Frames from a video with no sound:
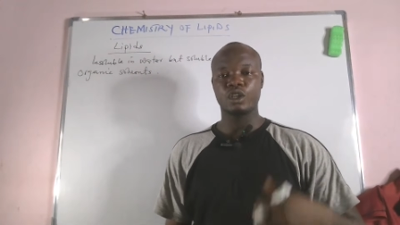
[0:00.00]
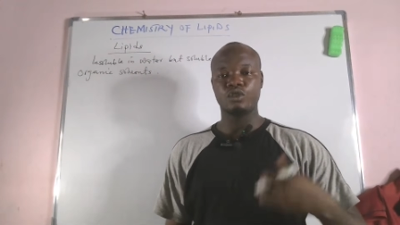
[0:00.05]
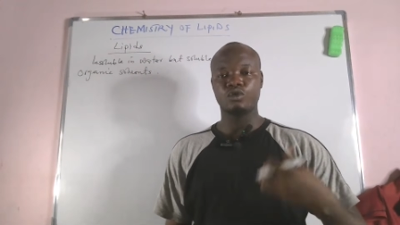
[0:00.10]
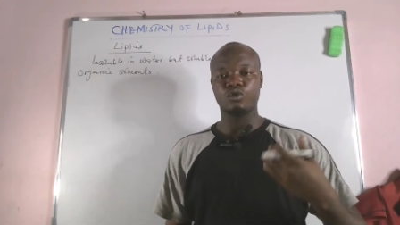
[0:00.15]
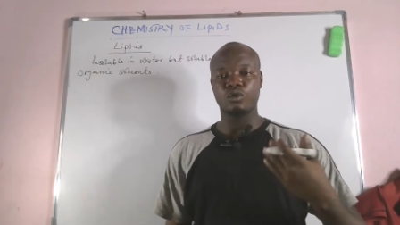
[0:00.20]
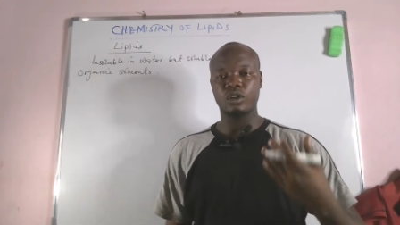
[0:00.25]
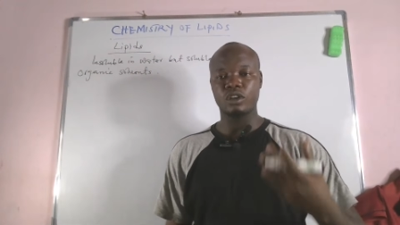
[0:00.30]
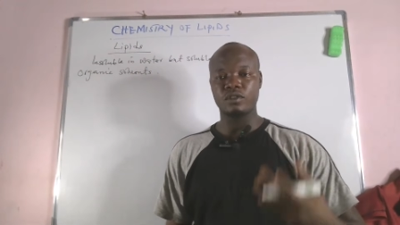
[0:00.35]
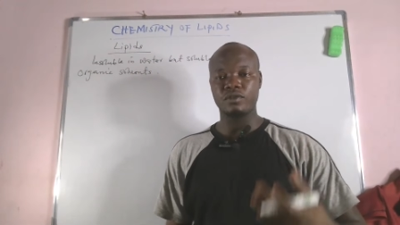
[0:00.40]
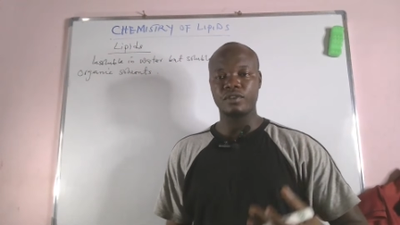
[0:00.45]

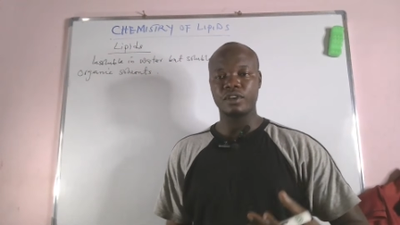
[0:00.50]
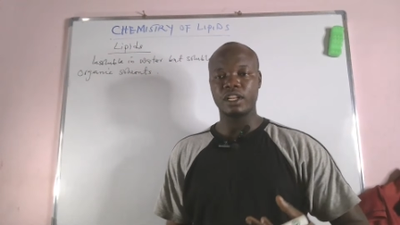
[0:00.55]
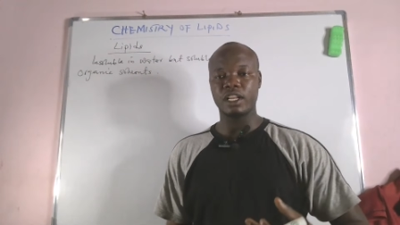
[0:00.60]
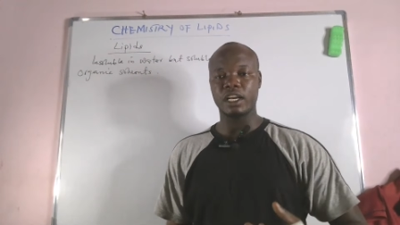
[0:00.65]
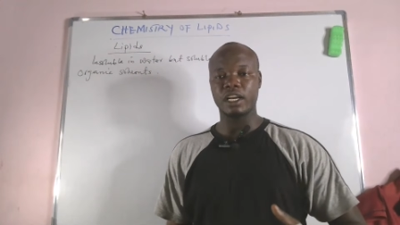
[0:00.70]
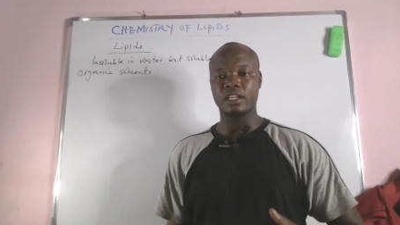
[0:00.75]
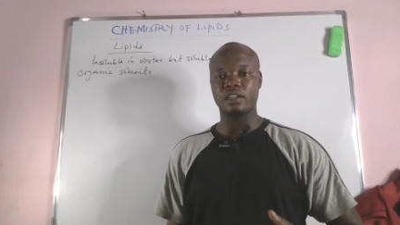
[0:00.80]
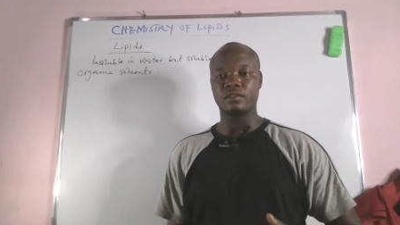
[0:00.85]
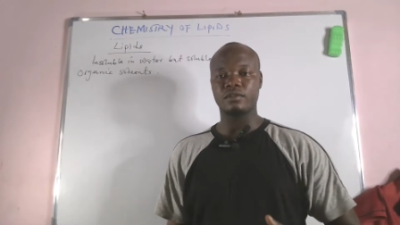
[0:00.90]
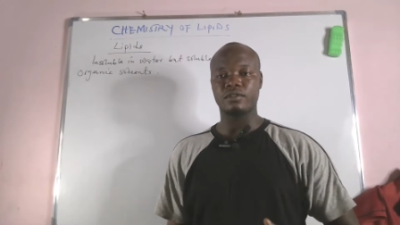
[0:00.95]
So
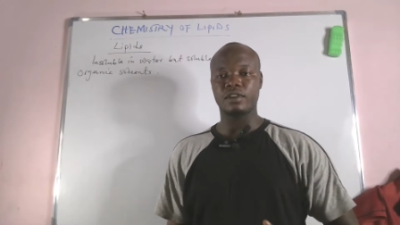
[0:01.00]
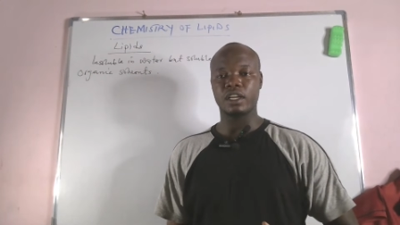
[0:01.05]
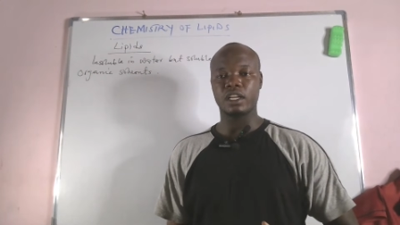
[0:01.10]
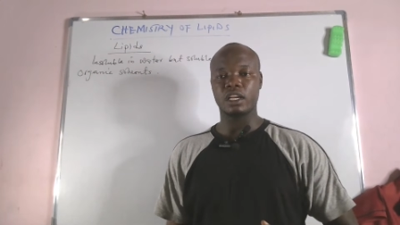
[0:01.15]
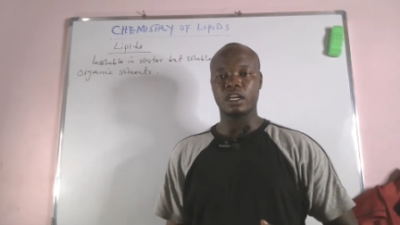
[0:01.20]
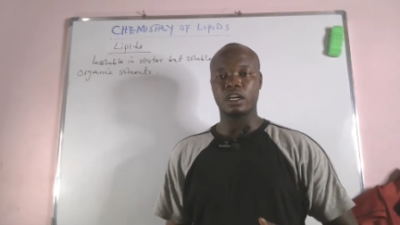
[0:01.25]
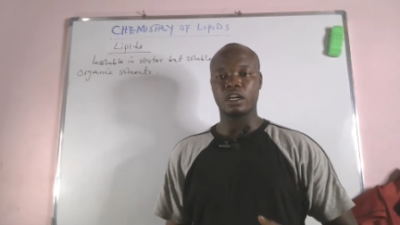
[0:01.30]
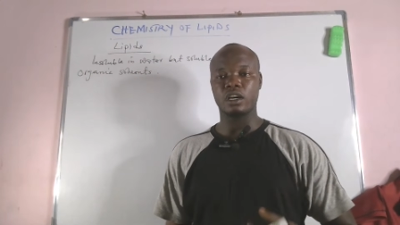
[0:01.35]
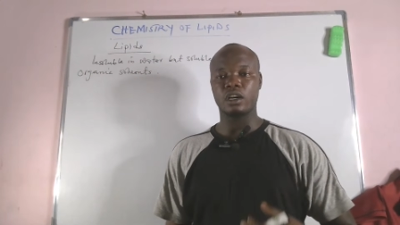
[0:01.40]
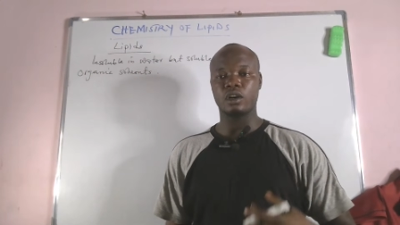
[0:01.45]
lipids are
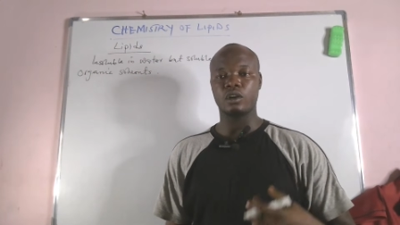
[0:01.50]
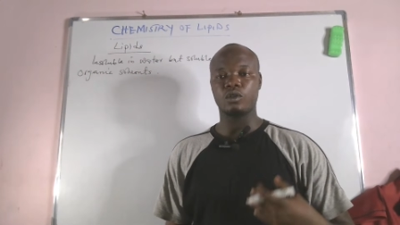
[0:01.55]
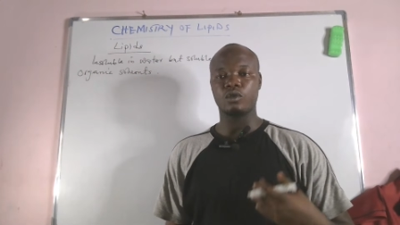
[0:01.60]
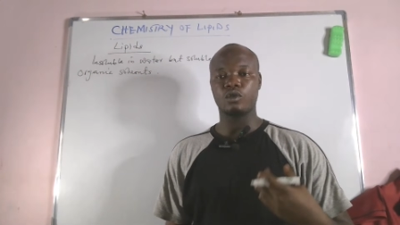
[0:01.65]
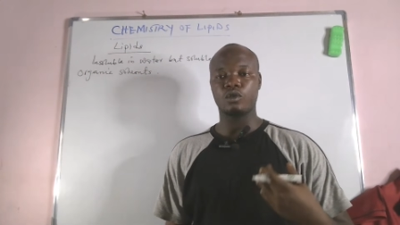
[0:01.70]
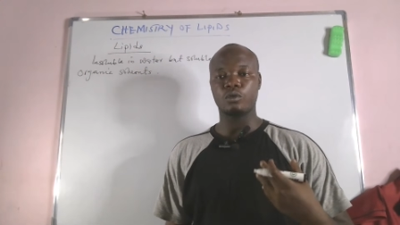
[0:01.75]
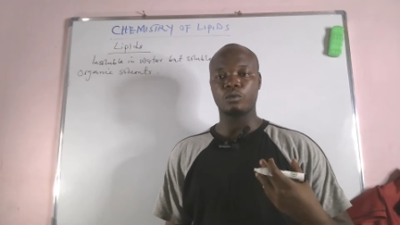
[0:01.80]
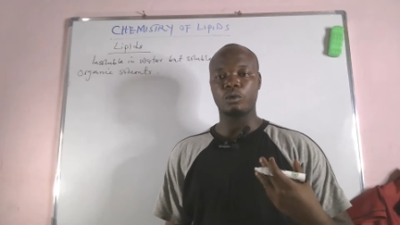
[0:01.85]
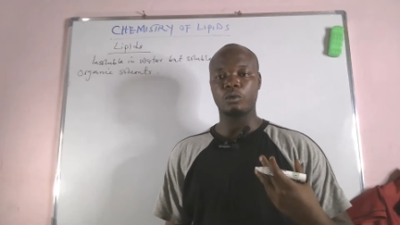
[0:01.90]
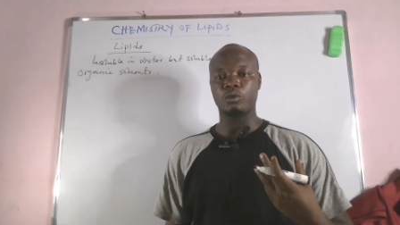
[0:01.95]
defined as a
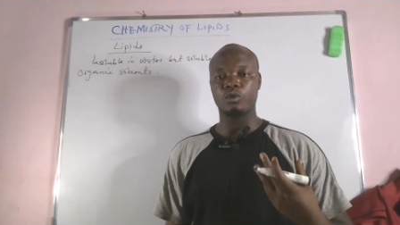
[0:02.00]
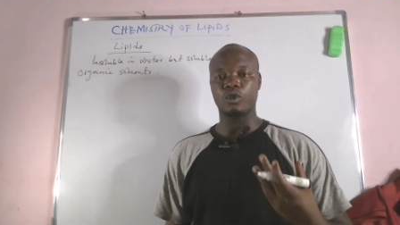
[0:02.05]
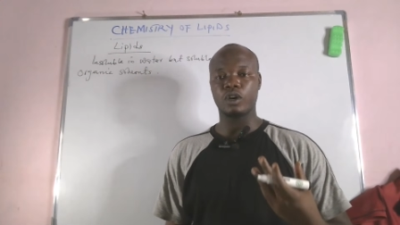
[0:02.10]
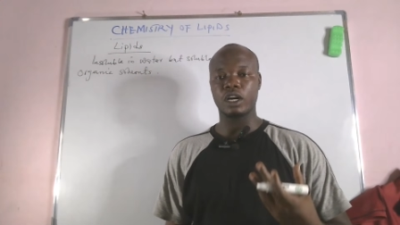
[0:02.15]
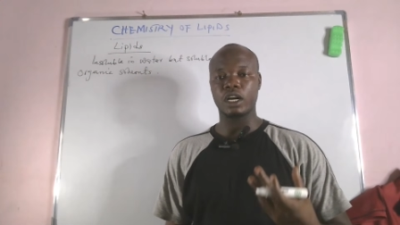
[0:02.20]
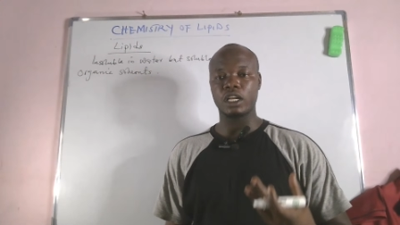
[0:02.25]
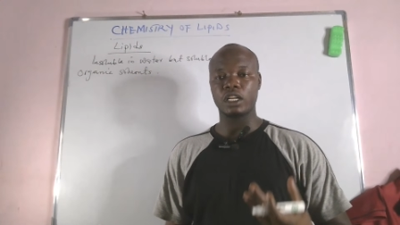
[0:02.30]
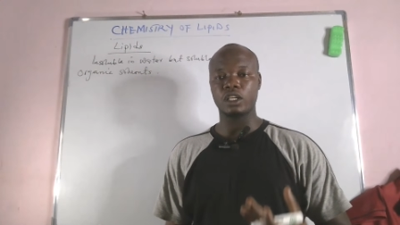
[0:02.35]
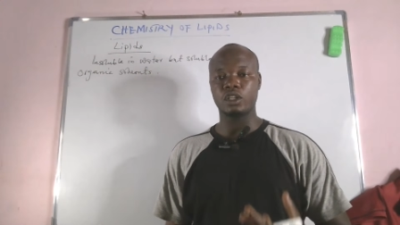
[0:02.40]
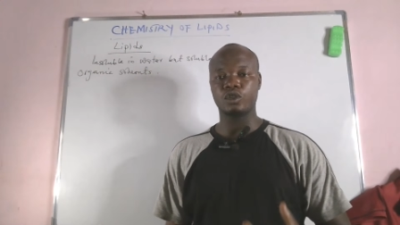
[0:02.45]
group of
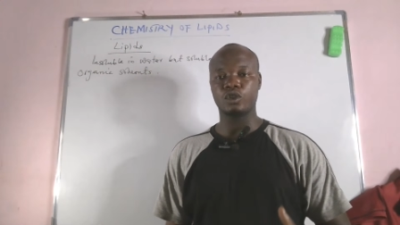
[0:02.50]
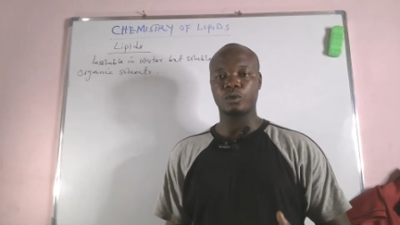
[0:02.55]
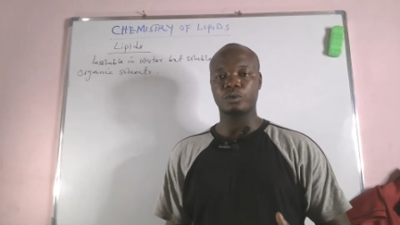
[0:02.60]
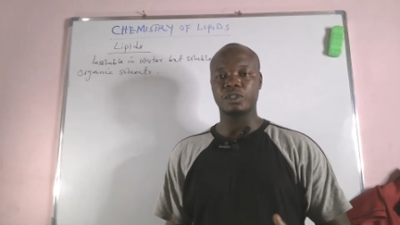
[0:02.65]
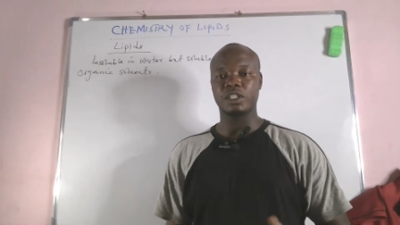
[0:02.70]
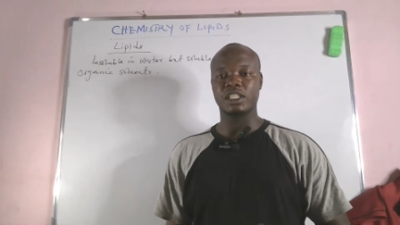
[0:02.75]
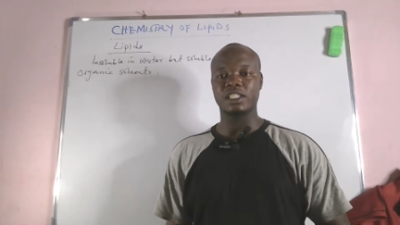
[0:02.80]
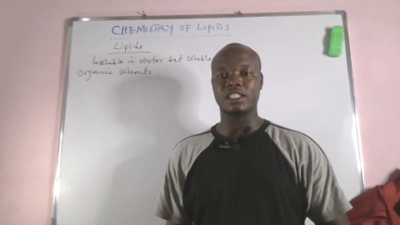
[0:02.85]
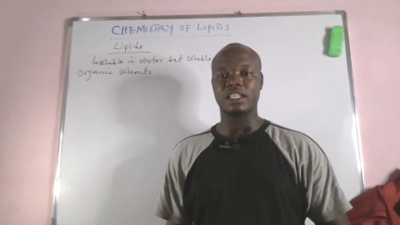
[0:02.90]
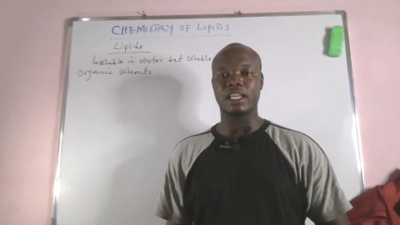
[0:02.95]
organic
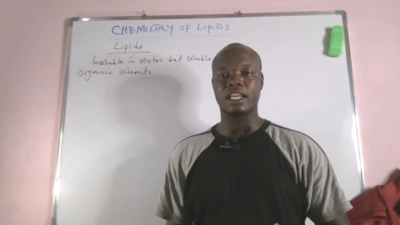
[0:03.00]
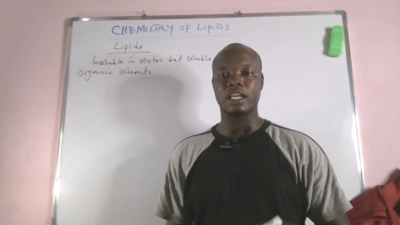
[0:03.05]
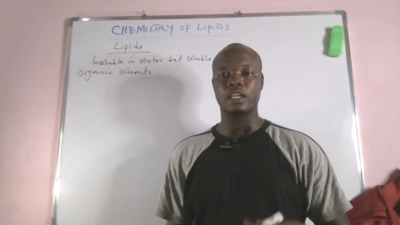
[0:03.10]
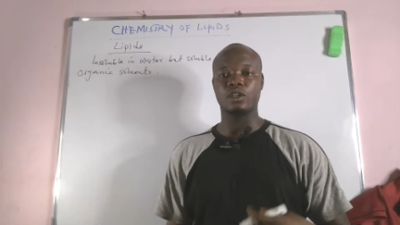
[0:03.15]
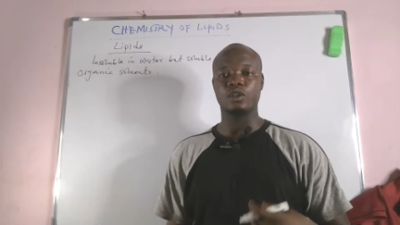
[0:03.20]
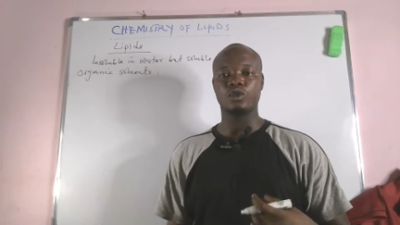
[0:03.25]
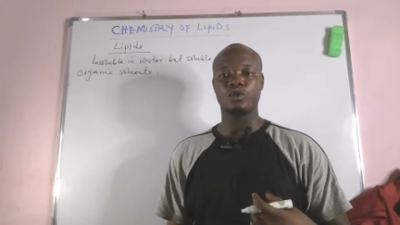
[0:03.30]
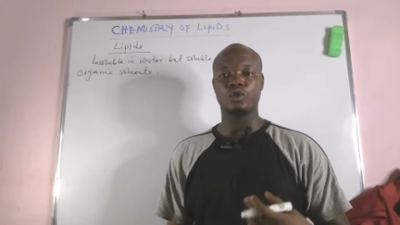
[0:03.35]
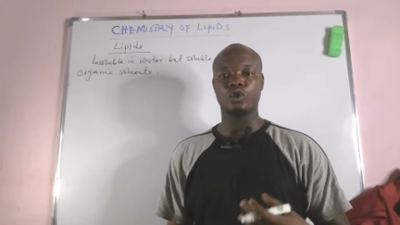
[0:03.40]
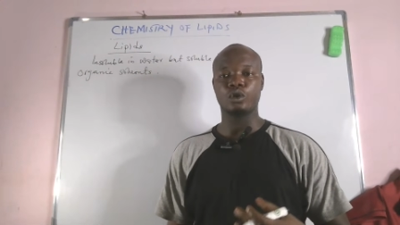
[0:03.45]
substances that are
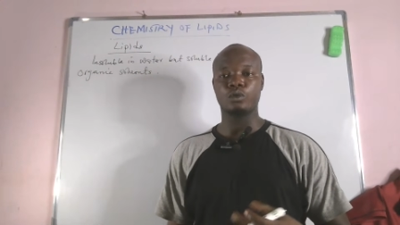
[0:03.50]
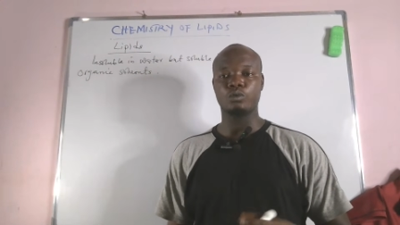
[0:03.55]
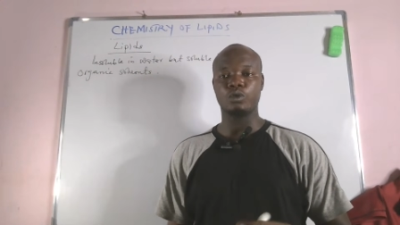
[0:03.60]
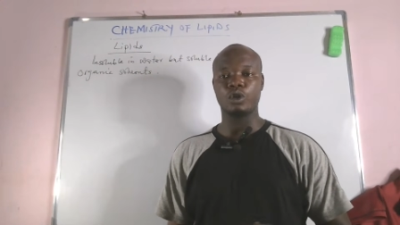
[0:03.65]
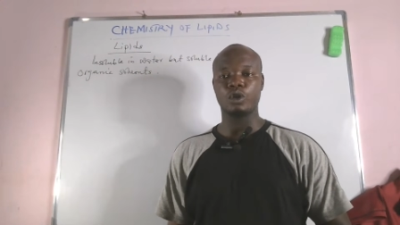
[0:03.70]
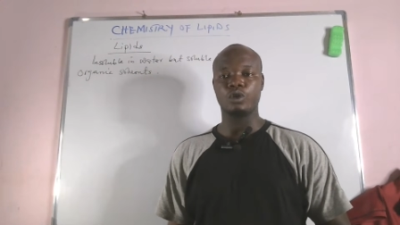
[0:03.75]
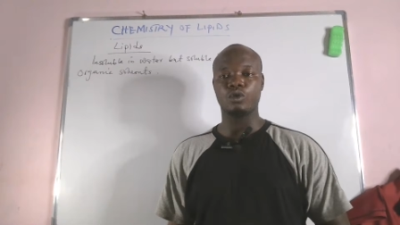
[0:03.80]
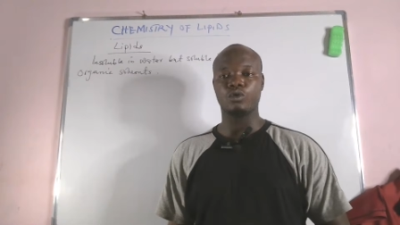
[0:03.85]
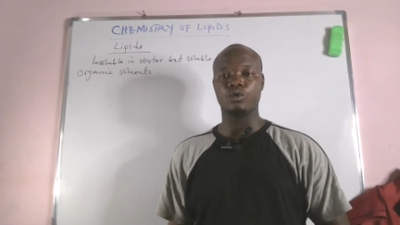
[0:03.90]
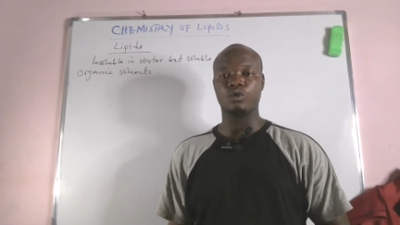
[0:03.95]
insoluble
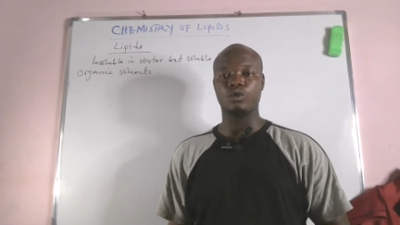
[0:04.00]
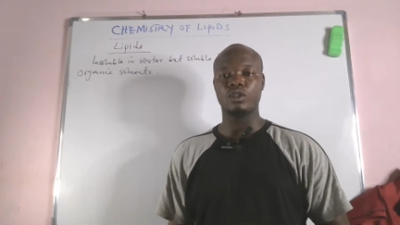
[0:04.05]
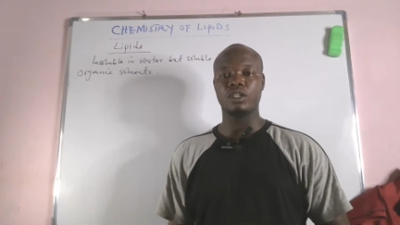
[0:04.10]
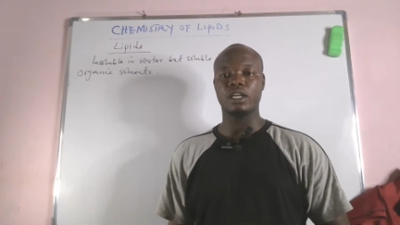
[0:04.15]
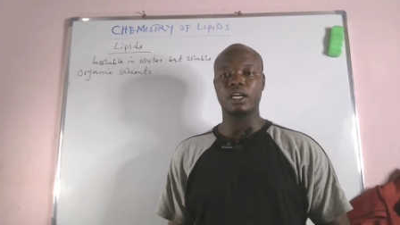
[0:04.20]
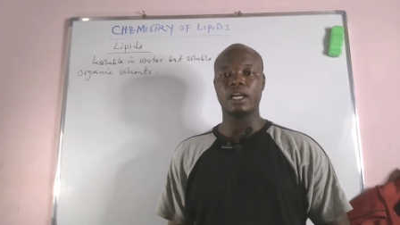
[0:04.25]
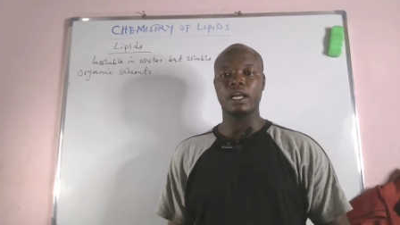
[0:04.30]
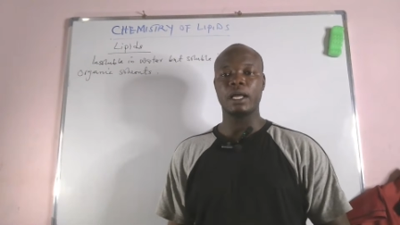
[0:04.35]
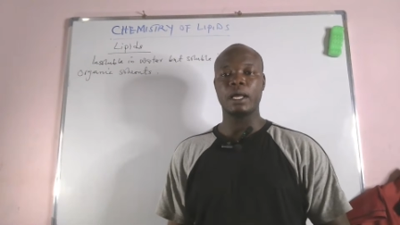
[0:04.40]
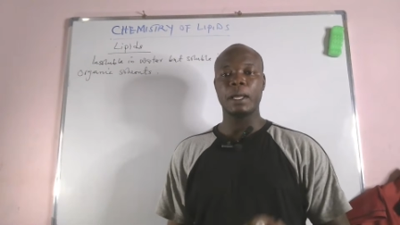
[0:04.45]
in
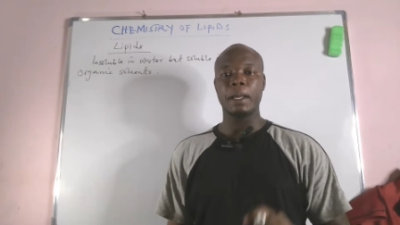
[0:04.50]
water,